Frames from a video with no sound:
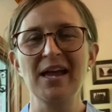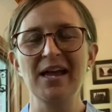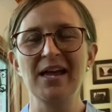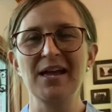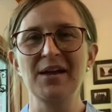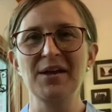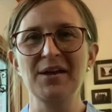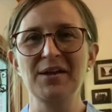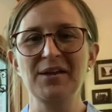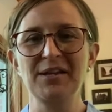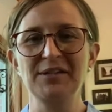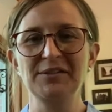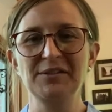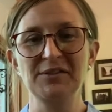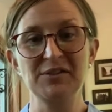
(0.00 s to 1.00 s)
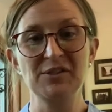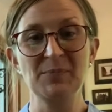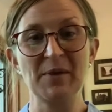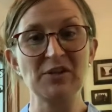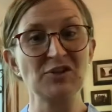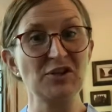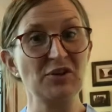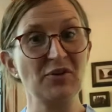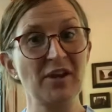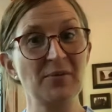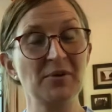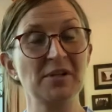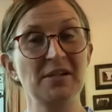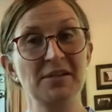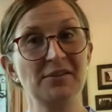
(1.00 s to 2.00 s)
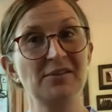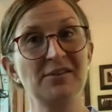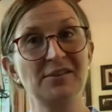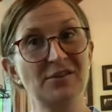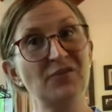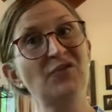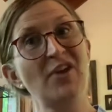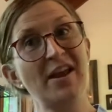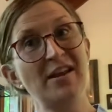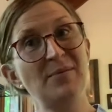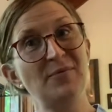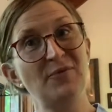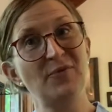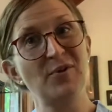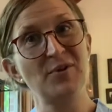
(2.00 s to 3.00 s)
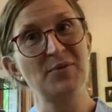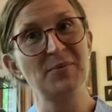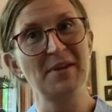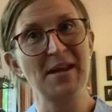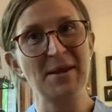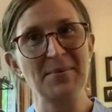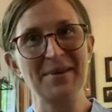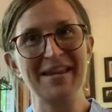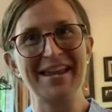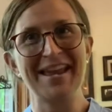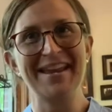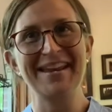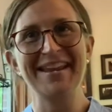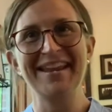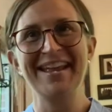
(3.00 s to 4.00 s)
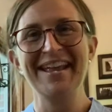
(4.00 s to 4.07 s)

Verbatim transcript: Uh, it's an especially great one because it's a Friday before a three-day weekend.